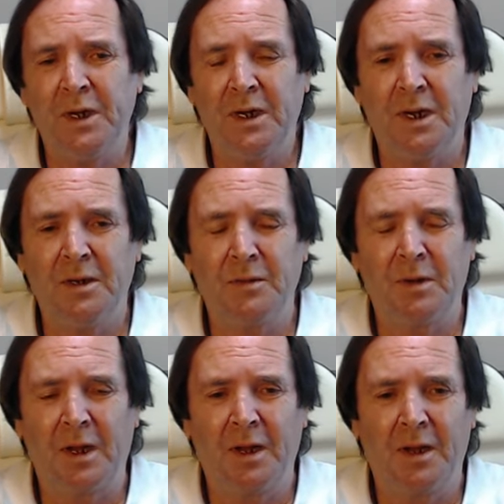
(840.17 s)
in
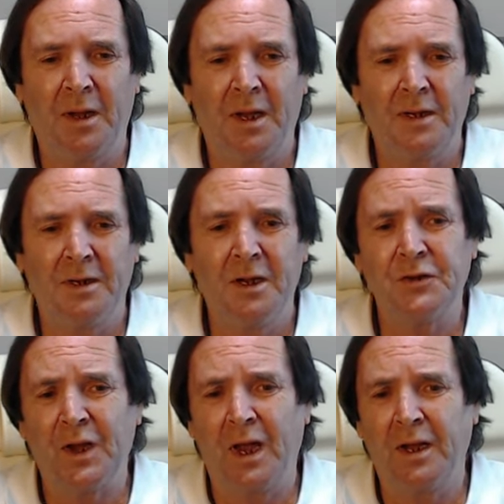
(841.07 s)
uh, in
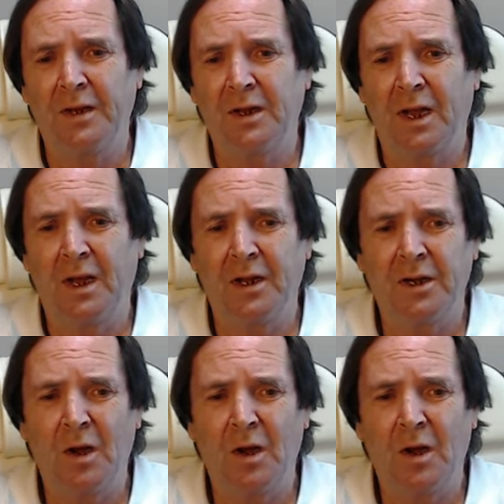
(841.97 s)
Kazan and